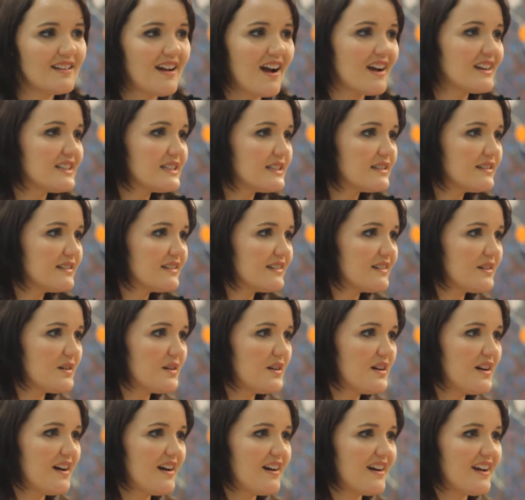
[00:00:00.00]

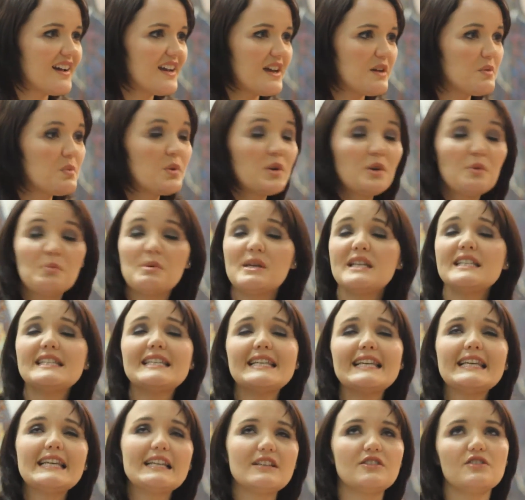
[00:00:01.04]
it would have been
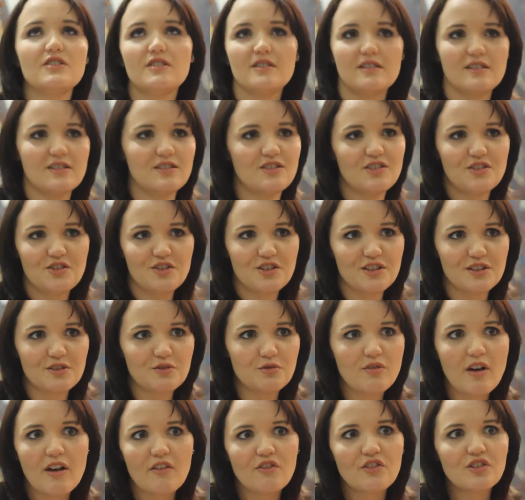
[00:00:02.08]
delicious to just
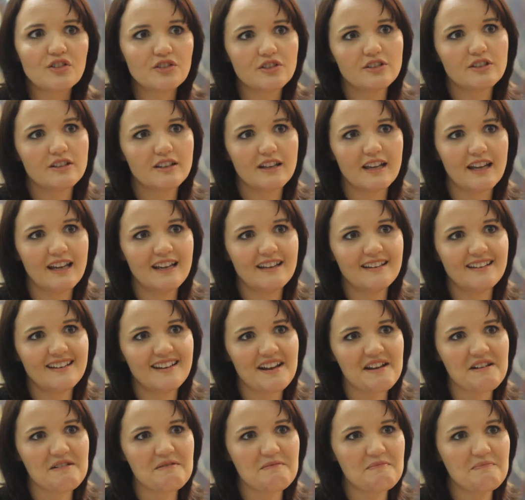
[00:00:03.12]
revel
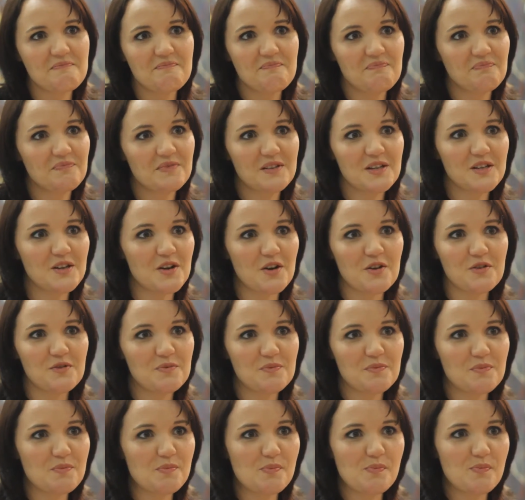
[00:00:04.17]
in, you know,
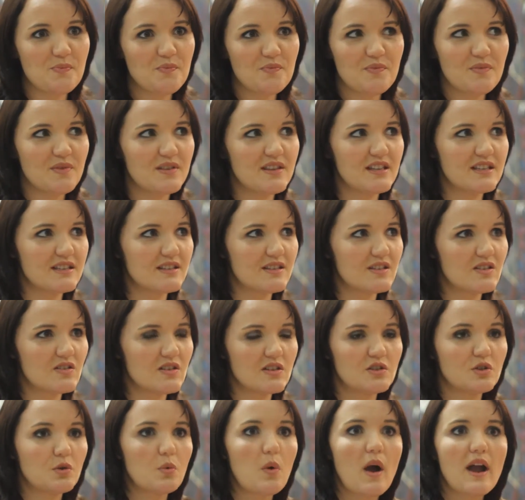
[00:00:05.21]
this
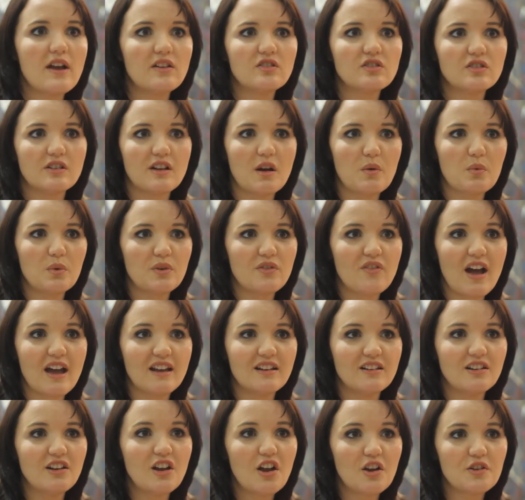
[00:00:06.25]
situation. I would have
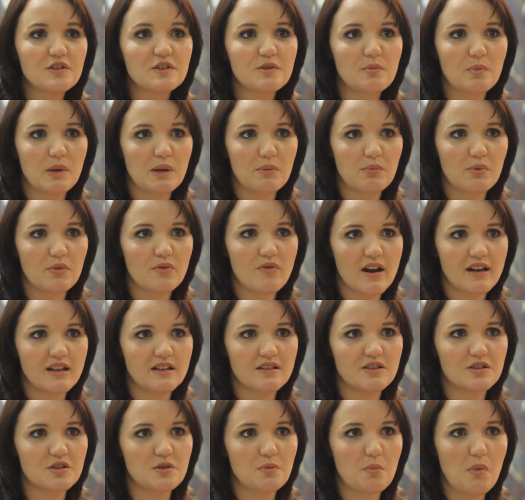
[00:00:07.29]
had loads of people
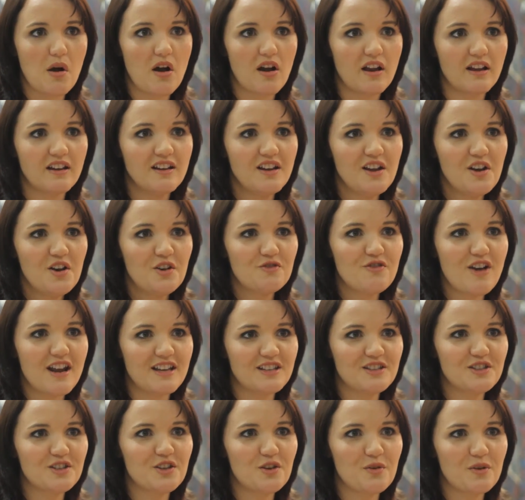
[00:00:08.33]
running to my
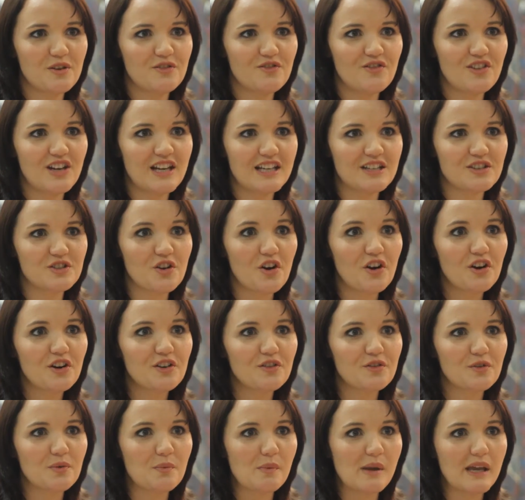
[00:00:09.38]
rescue and feeling sorry
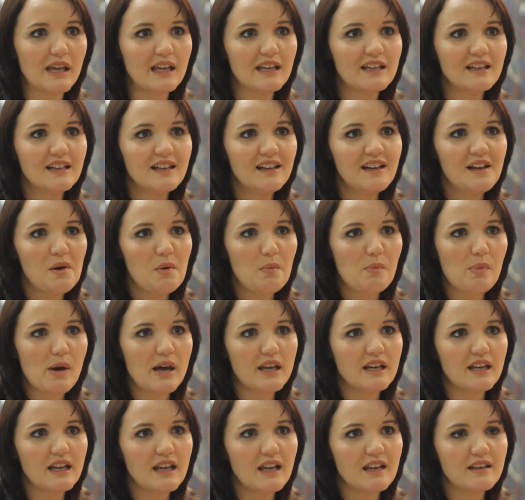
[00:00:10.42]
for me,
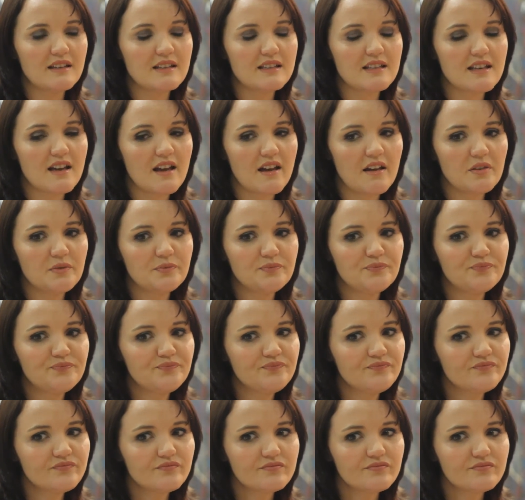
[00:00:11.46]
but I